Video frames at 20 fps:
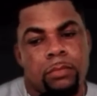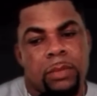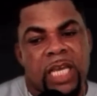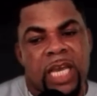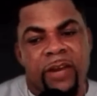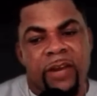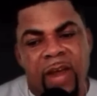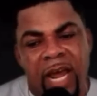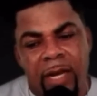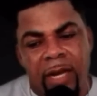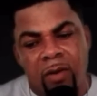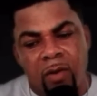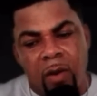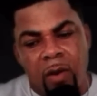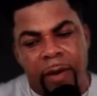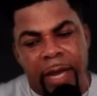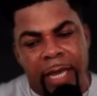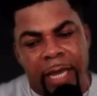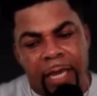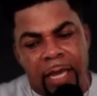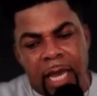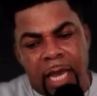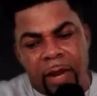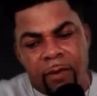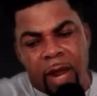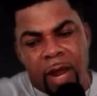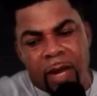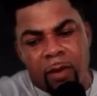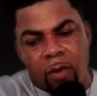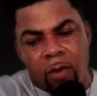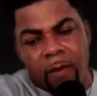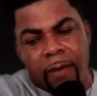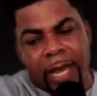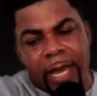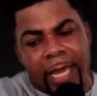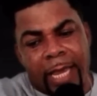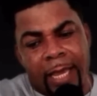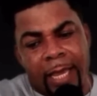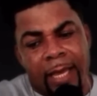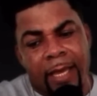Edward no way. Edward
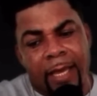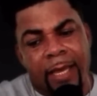way.